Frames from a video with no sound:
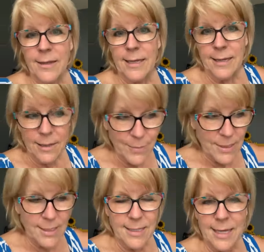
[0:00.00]
the
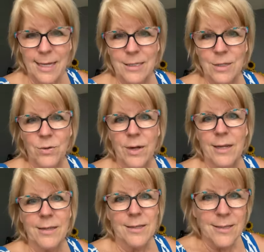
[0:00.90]
intimacy that gets
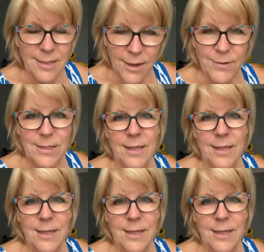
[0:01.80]
created, the safety